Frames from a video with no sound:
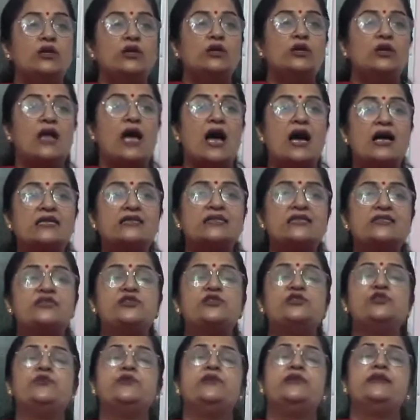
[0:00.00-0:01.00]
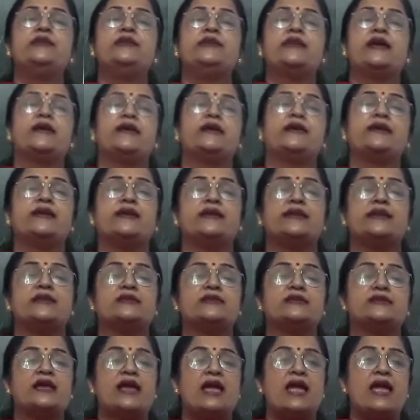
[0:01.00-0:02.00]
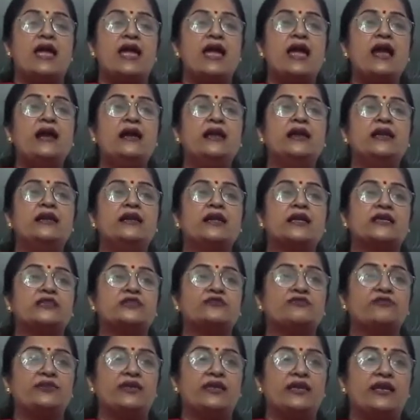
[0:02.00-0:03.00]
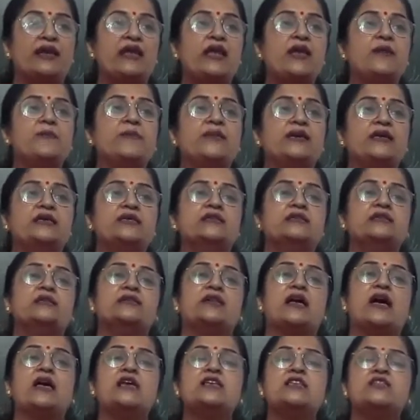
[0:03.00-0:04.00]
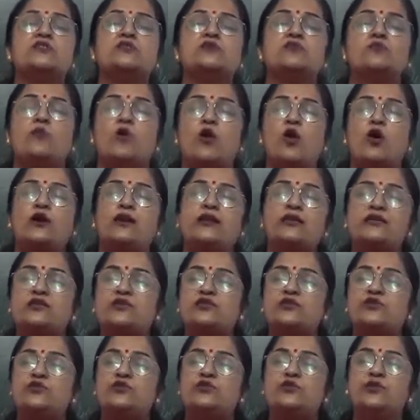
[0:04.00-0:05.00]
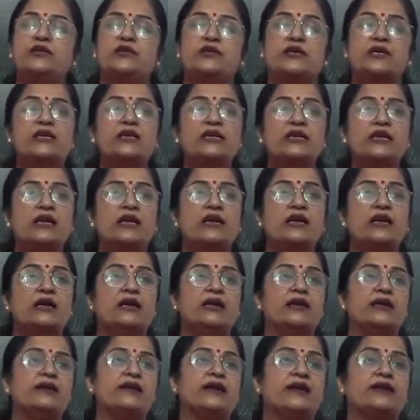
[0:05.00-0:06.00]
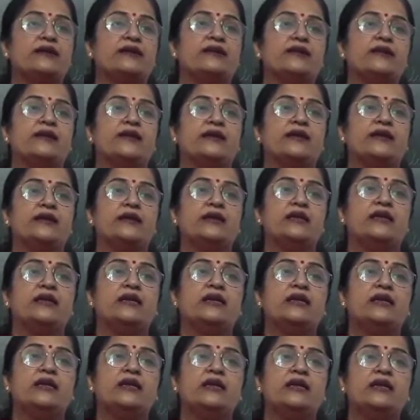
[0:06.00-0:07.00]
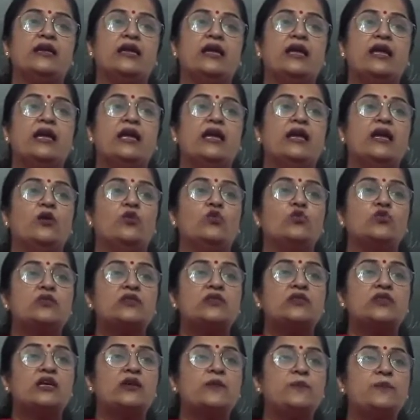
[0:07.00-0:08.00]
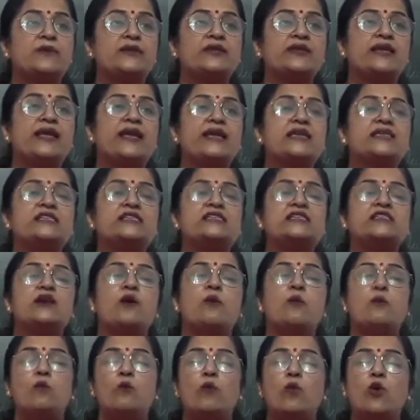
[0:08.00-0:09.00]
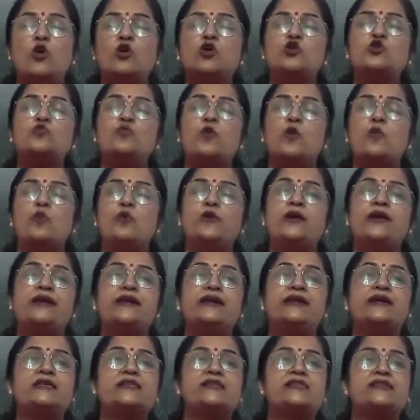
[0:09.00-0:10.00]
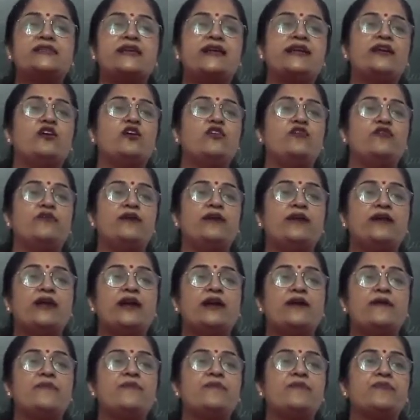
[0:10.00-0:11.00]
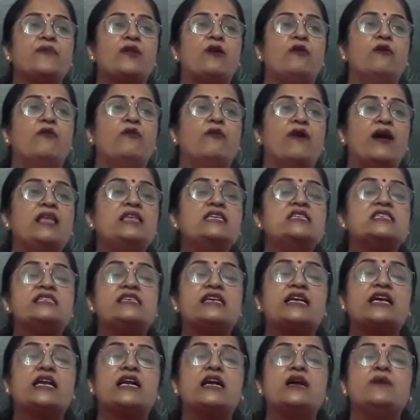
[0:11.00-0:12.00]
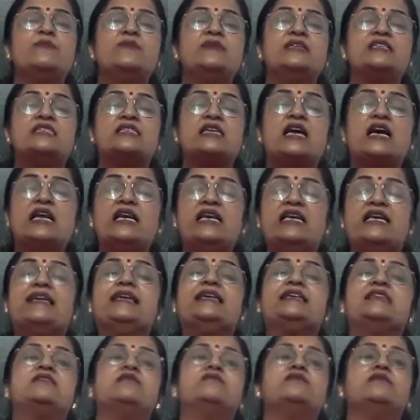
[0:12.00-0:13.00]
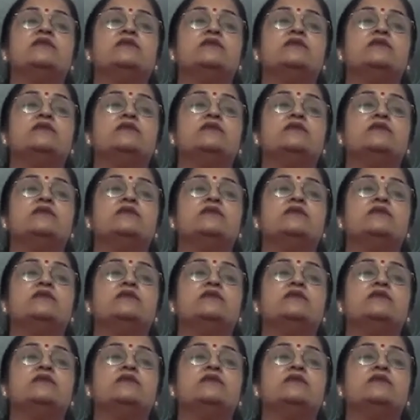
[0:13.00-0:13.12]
largest union territories. And Lakshadweep is the smallest union territory. Uttar Pradesh is the most populated state of India, while Sikkim is the least